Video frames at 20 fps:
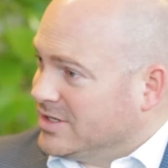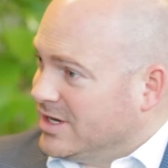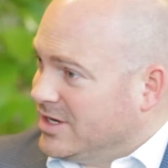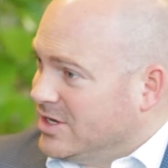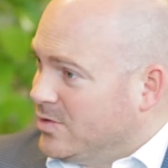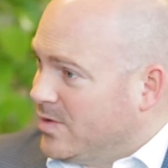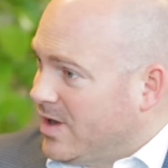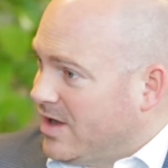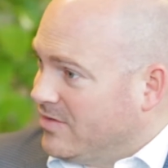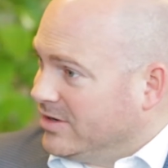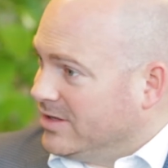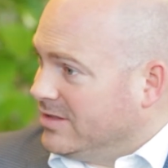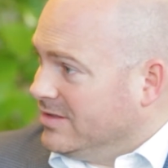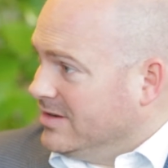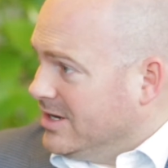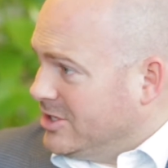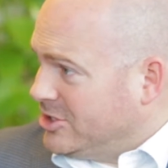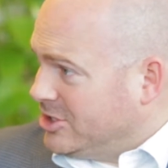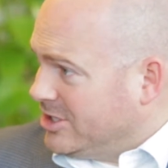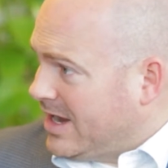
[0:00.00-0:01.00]
Say you have a
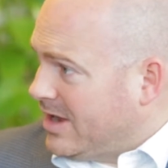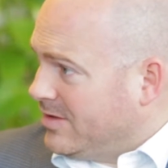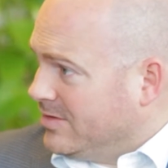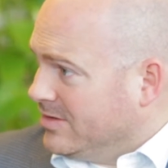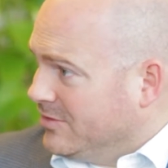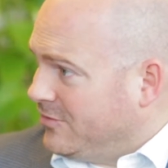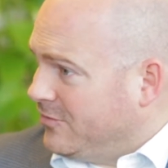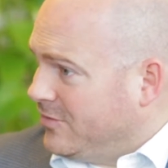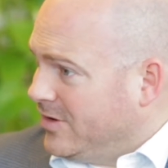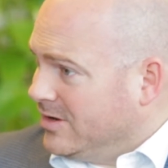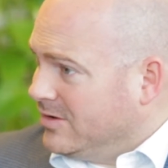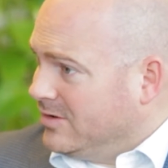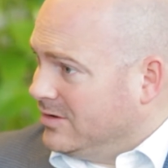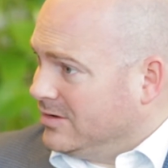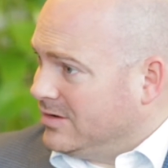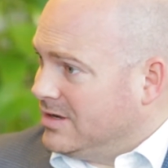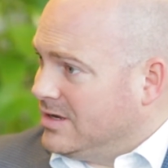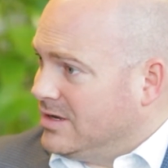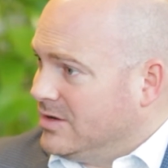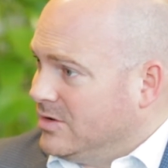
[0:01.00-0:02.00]
clinician out in the
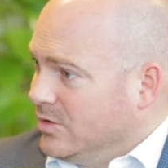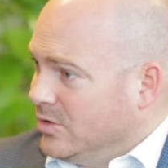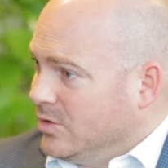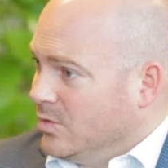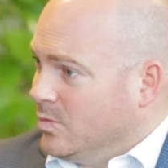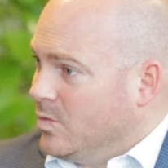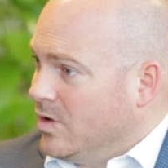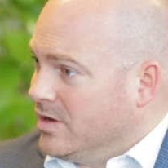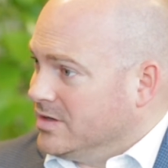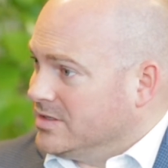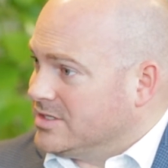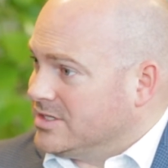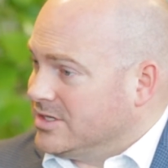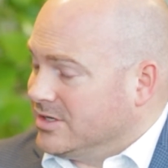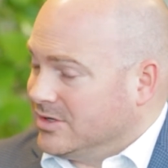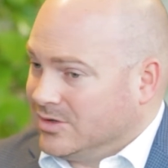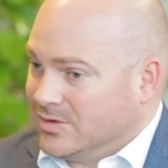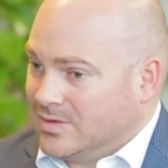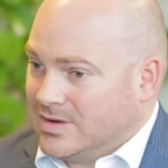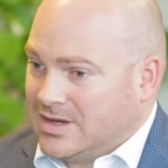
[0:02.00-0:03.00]
field who wants
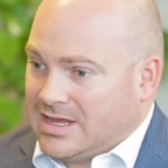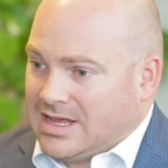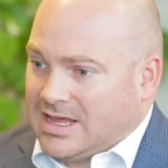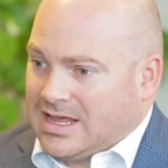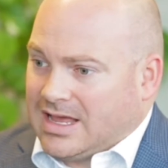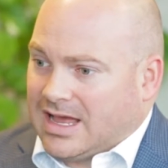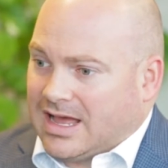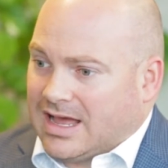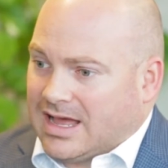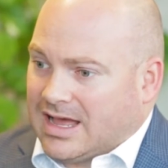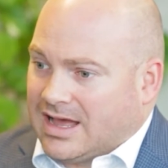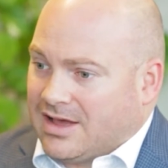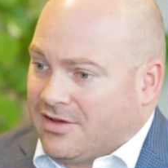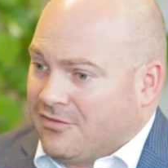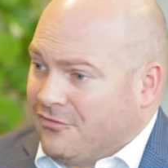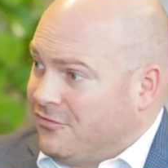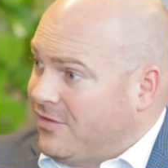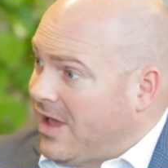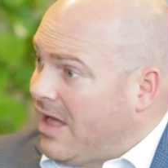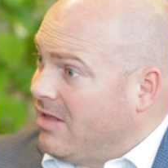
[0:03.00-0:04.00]
to
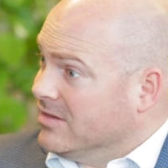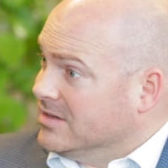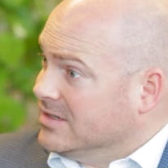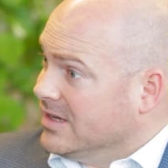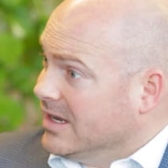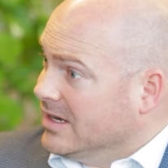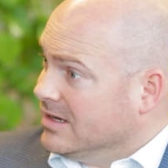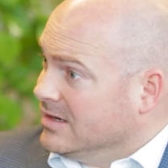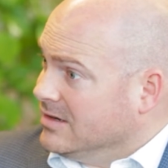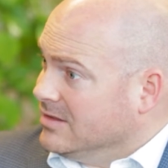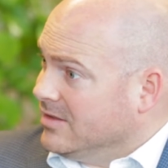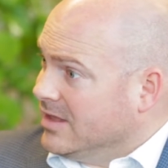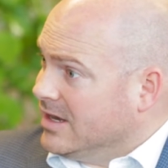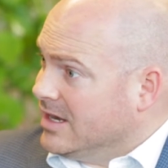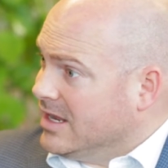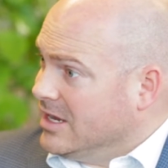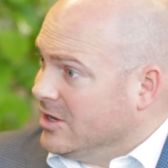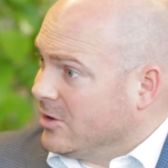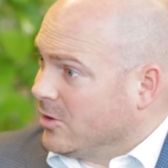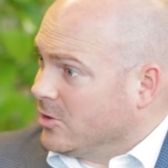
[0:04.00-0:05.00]
validate that
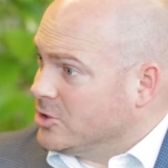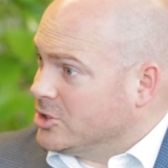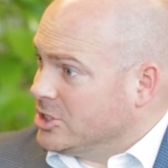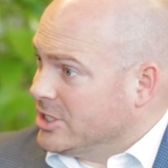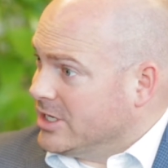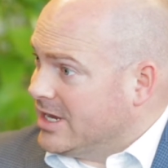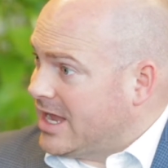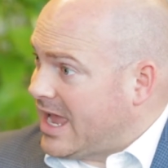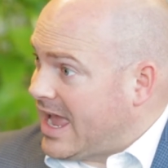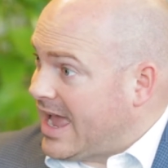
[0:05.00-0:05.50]
he or she